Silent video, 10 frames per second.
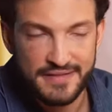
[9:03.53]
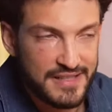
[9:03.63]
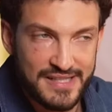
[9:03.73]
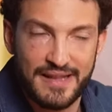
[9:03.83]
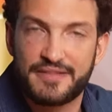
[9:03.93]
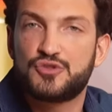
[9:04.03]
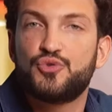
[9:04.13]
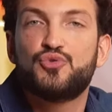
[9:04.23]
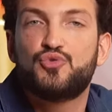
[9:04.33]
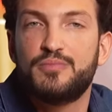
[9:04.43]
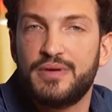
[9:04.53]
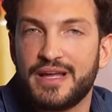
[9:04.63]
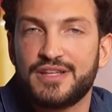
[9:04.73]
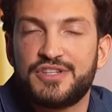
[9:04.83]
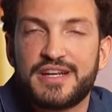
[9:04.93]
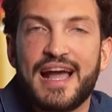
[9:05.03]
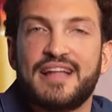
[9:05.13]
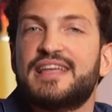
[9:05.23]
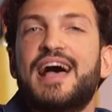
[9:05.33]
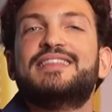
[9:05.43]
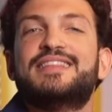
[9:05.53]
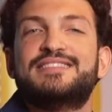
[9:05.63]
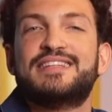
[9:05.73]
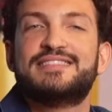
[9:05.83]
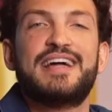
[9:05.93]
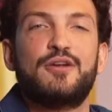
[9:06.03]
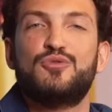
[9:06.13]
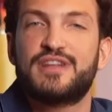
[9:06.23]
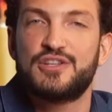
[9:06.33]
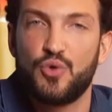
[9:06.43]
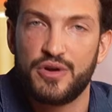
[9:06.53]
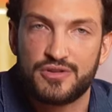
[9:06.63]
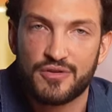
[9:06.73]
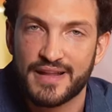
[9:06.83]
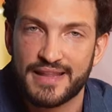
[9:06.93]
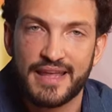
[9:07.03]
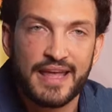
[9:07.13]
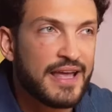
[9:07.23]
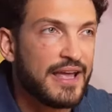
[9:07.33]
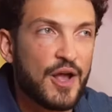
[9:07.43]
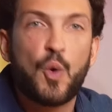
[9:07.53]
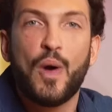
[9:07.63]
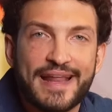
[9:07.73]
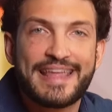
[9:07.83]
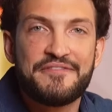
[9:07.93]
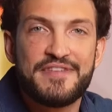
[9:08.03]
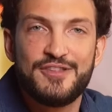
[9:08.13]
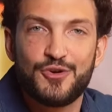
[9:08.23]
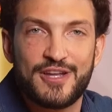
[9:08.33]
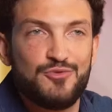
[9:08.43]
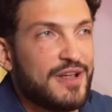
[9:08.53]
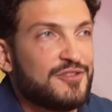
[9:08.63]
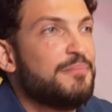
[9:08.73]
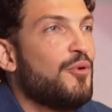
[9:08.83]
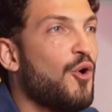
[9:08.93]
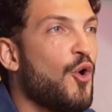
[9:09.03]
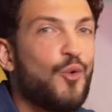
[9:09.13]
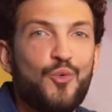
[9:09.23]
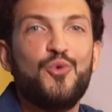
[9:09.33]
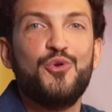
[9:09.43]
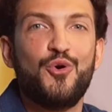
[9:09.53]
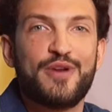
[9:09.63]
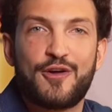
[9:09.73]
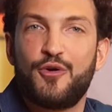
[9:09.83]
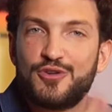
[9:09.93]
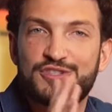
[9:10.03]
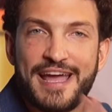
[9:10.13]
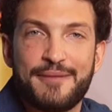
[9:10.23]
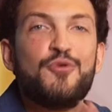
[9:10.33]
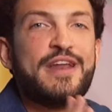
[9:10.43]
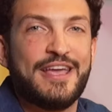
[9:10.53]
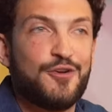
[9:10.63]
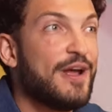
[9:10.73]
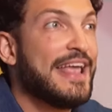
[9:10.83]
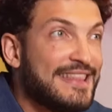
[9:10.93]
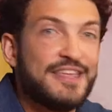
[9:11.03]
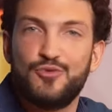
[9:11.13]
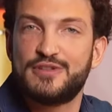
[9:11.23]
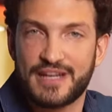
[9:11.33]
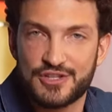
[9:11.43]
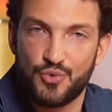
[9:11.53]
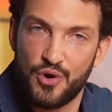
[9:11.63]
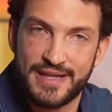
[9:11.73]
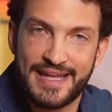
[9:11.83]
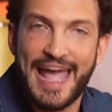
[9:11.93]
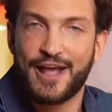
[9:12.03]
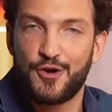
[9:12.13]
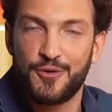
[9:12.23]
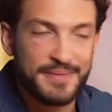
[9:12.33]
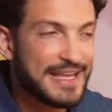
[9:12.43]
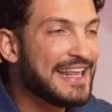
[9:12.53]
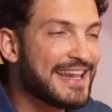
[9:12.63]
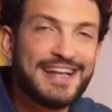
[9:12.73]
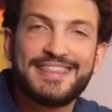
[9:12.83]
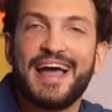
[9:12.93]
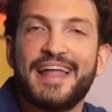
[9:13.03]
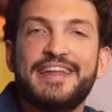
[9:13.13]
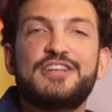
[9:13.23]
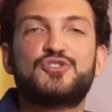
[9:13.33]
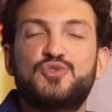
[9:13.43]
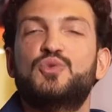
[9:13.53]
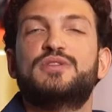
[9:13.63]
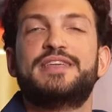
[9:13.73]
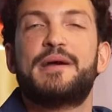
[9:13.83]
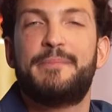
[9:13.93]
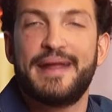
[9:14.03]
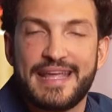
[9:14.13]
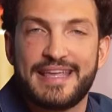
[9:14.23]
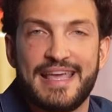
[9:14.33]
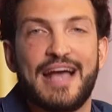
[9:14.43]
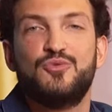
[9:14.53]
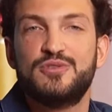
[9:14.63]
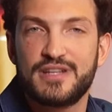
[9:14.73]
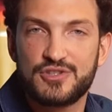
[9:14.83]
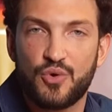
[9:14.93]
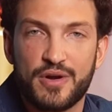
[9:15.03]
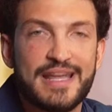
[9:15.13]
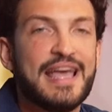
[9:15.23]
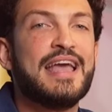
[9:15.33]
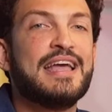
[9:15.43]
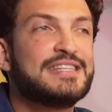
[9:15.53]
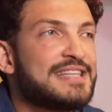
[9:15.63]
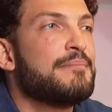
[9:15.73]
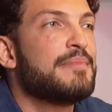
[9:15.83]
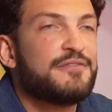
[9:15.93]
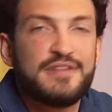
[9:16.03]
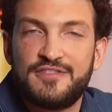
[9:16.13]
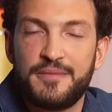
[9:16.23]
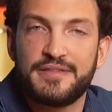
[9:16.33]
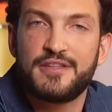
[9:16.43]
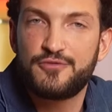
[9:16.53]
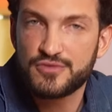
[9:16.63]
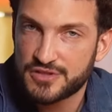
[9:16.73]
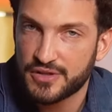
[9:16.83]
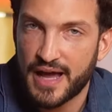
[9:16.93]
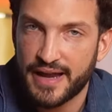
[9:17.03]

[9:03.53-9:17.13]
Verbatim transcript: In fact, if you search for mosquito repellent and ultrasound on YouTube, you'll find a number of videos that last about an hour with a black screen emitting ultrasound. Well, in reality, no ultrasonic devices actually appear to work.